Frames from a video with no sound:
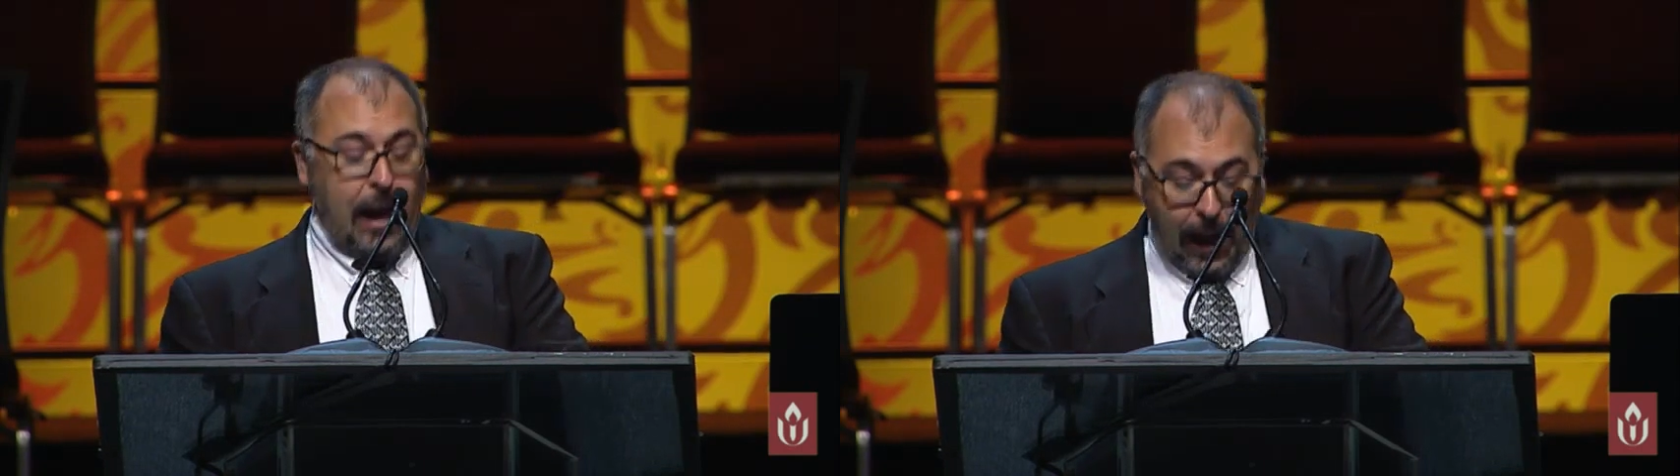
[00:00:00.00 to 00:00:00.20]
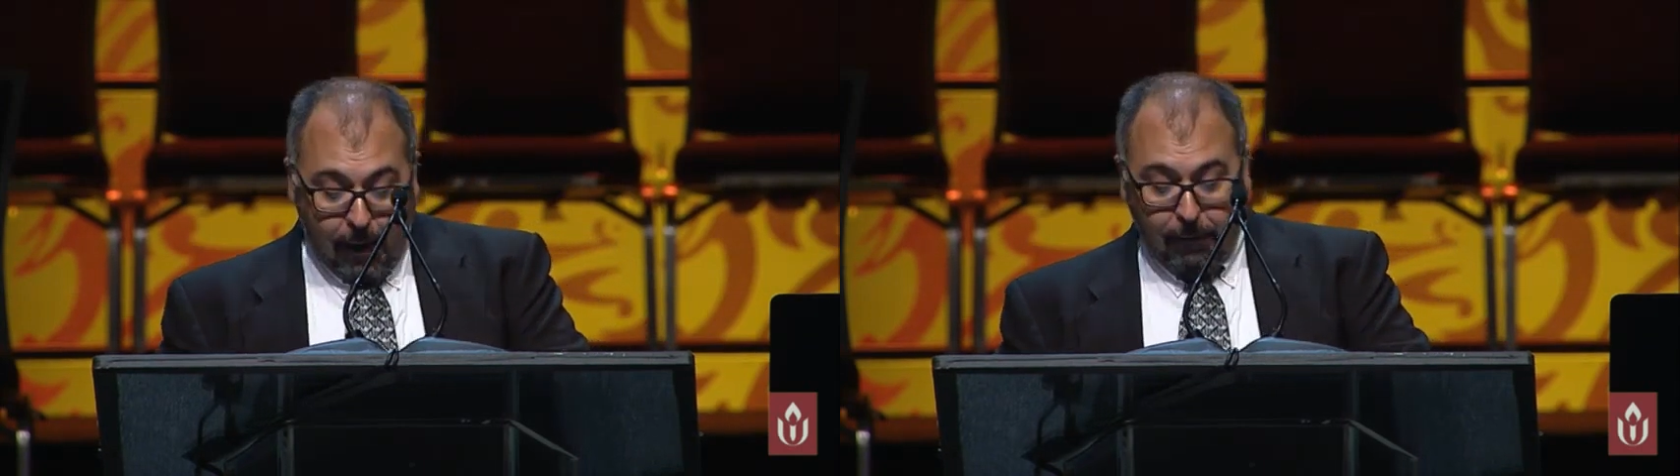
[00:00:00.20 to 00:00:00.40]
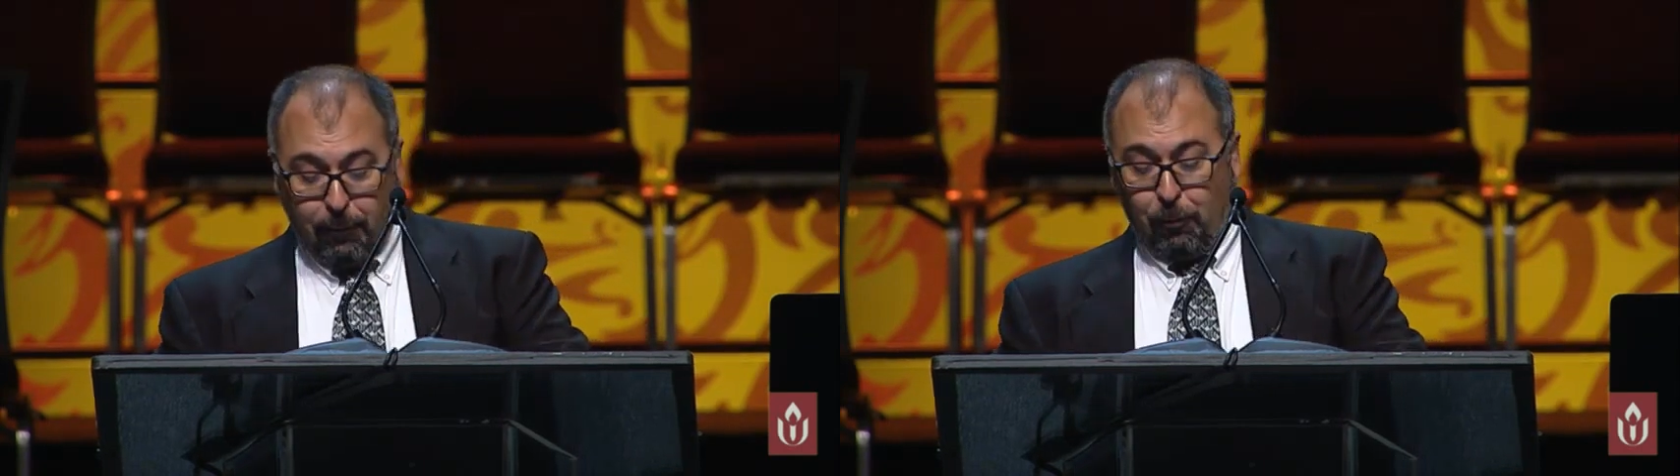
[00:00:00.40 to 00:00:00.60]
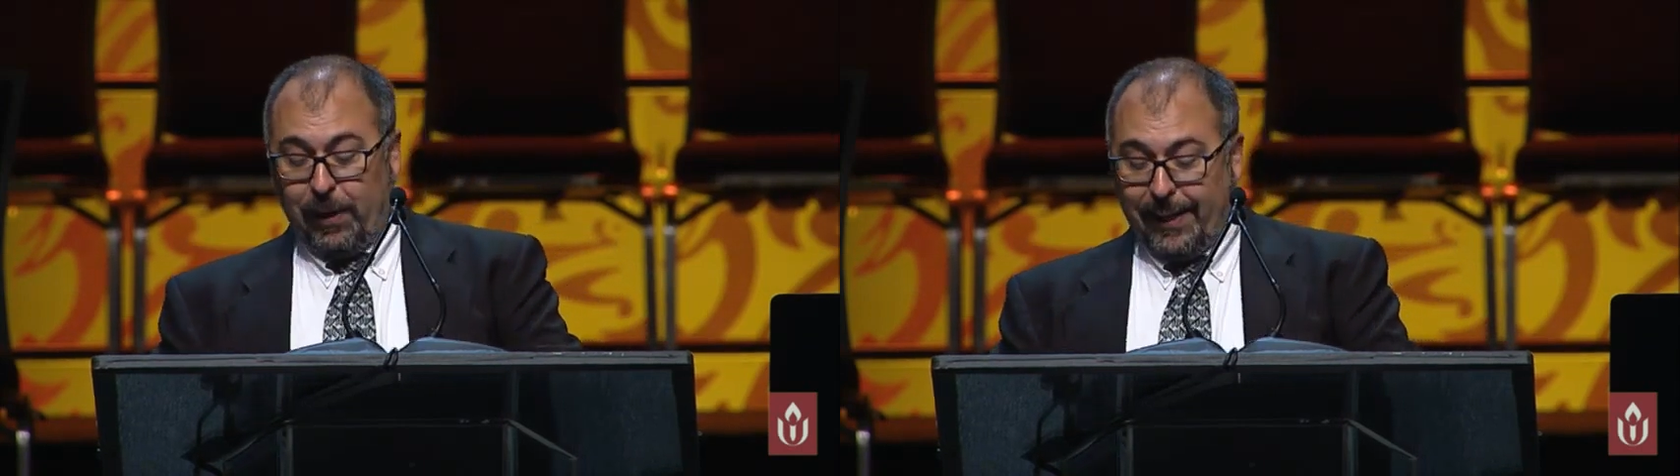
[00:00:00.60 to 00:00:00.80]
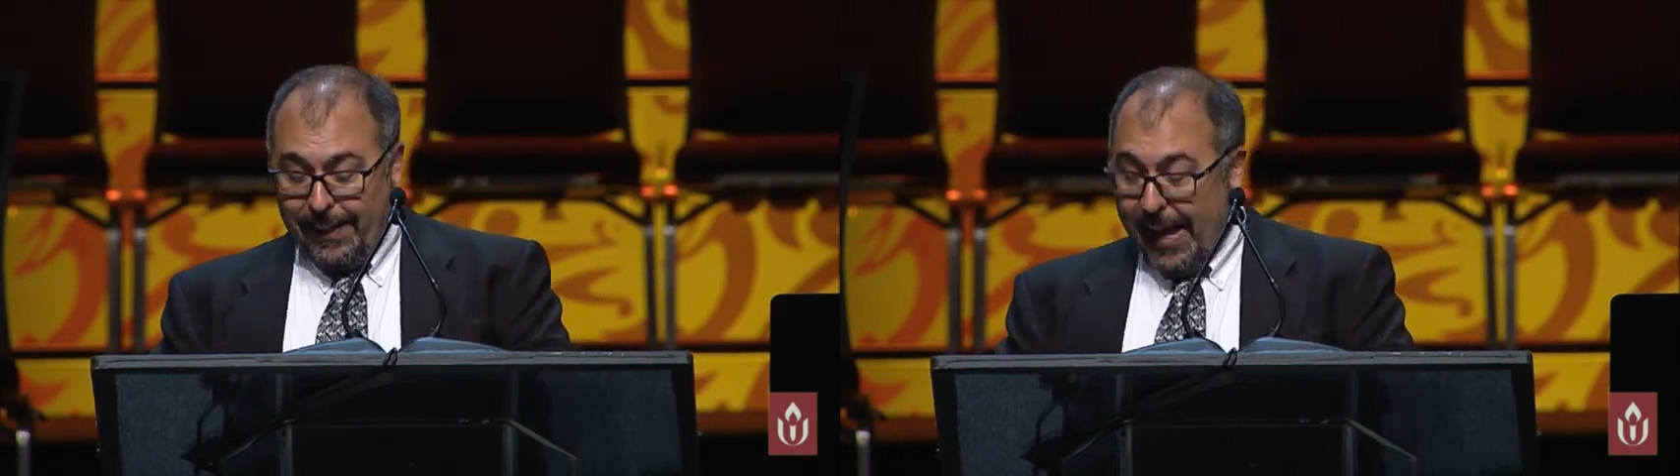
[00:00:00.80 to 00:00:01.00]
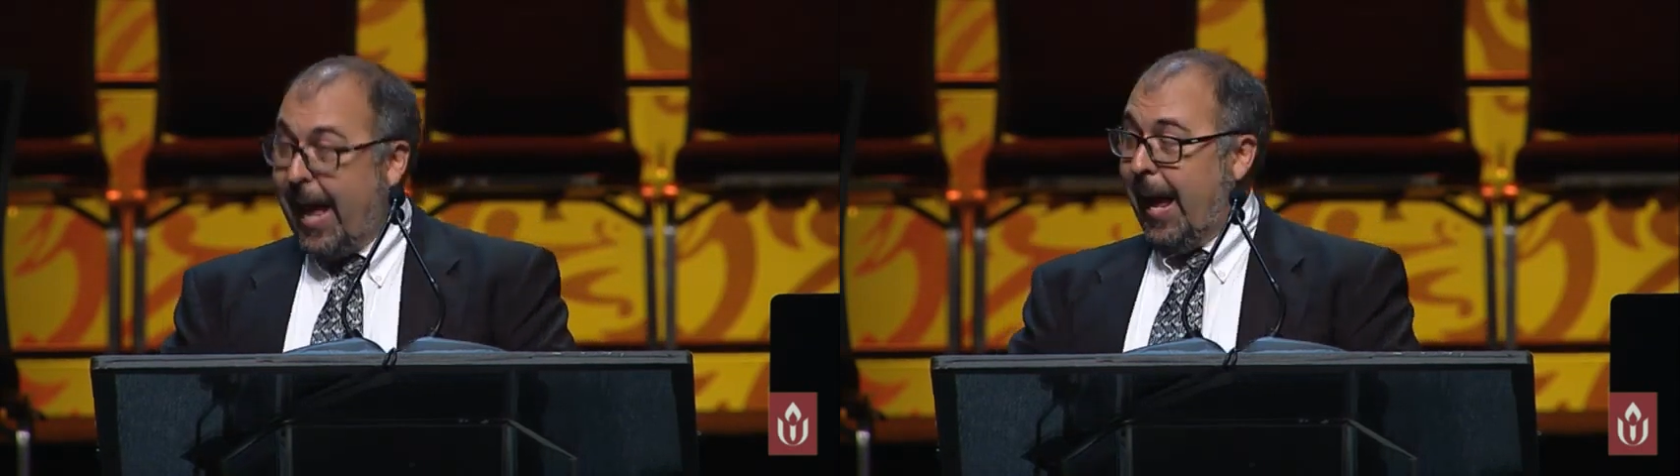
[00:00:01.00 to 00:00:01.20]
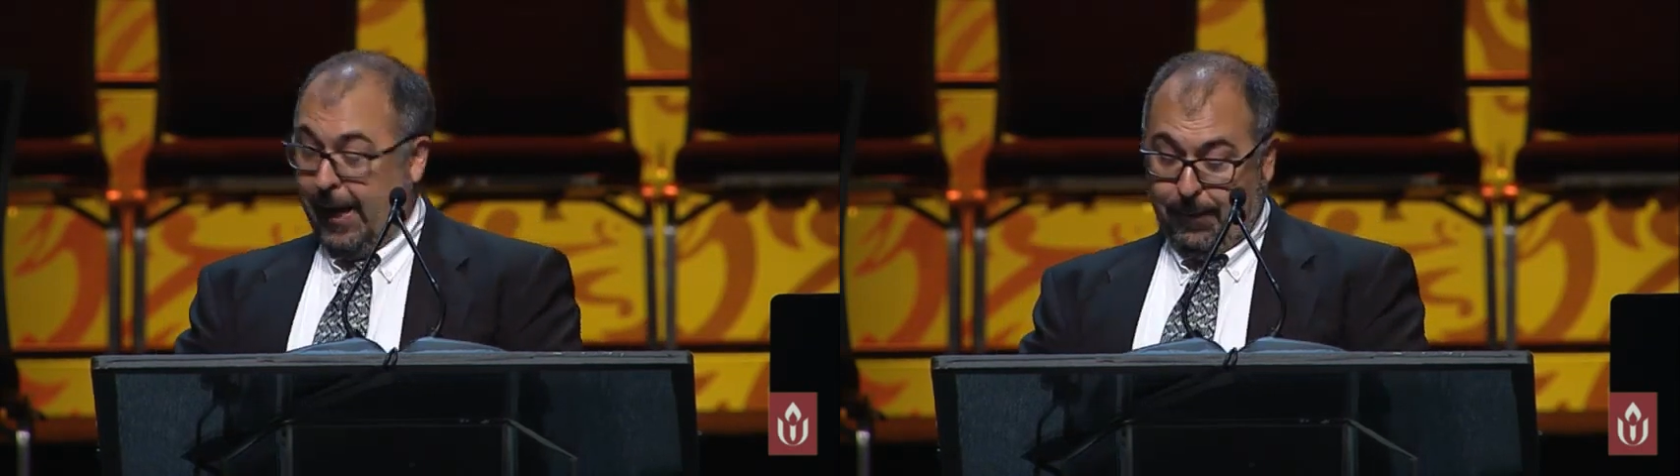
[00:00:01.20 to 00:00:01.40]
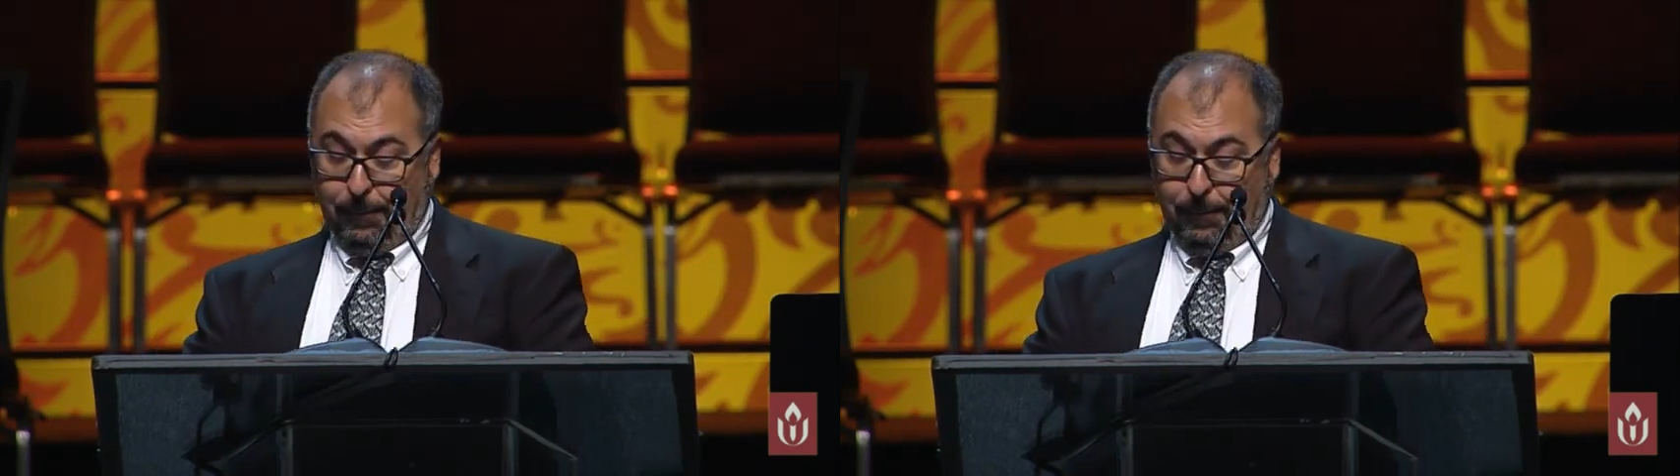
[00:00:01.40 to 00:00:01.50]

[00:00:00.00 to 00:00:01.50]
every day.